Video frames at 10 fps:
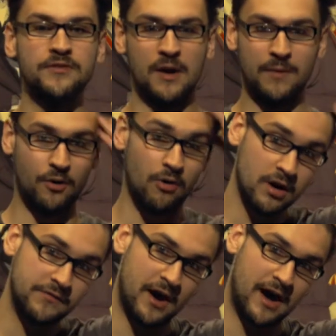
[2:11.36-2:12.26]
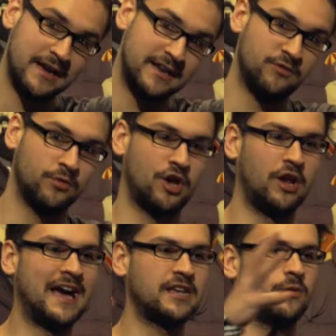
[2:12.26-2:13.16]
in time where all of your ideas will
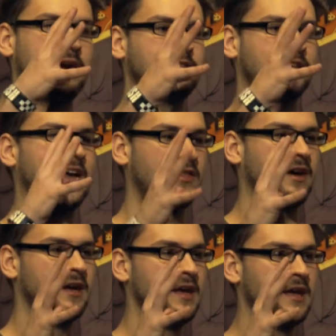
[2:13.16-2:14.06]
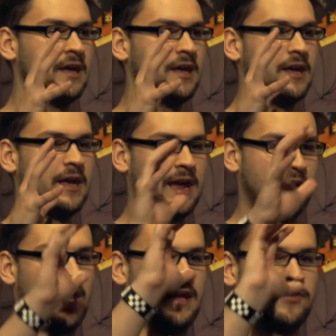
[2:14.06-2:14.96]
coagulate together
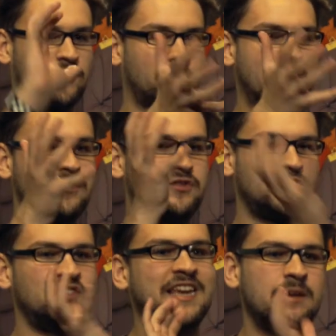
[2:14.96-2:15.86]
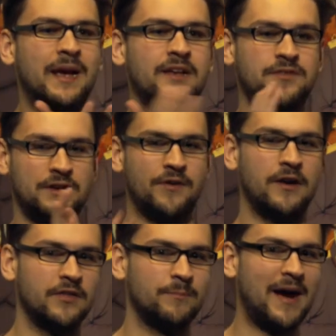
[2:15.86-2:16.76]
in a strange, sticky mess that you
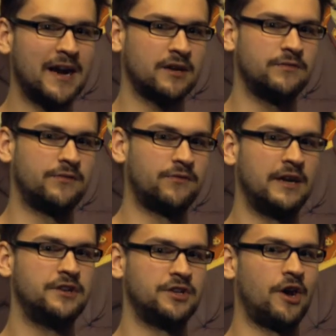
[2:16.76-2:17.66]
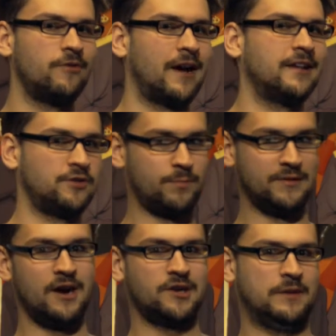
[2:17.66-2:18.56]
find at the back of the fridge known as your
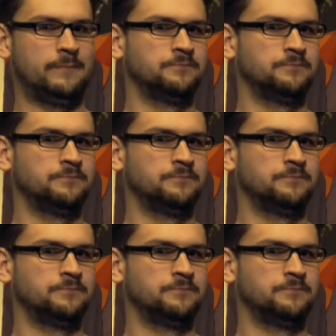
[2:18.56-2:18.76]
production.